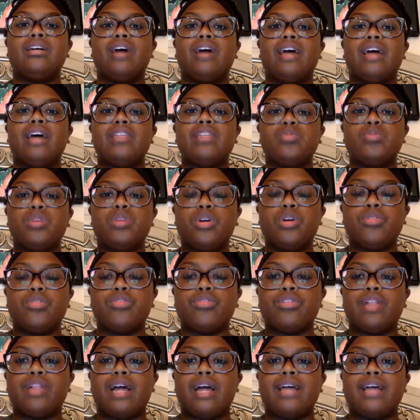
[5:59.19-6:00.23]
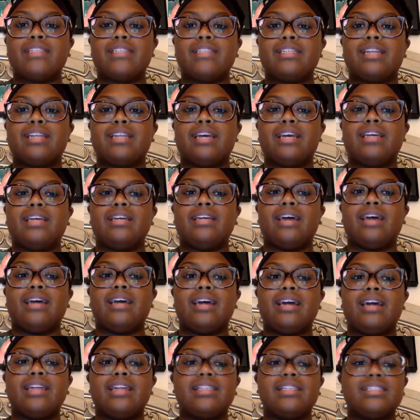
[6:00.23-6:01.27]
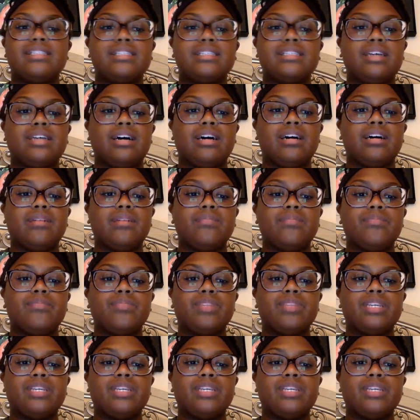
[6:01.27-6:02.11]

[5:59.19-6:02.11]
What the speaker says: as we go through class and I kind of